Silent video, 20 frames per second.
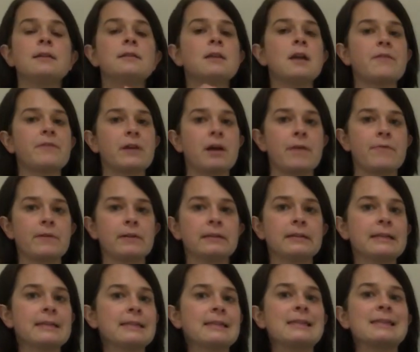Nothing on the
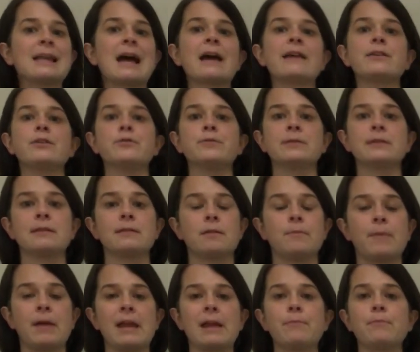list is not used in
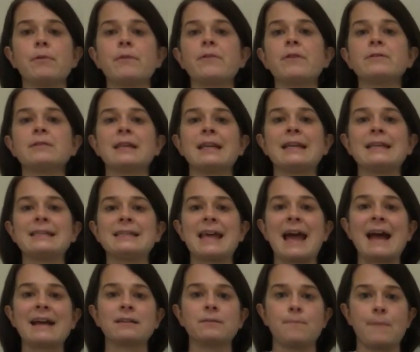the paper. There's an
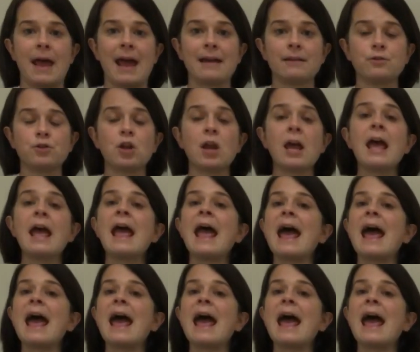exact match.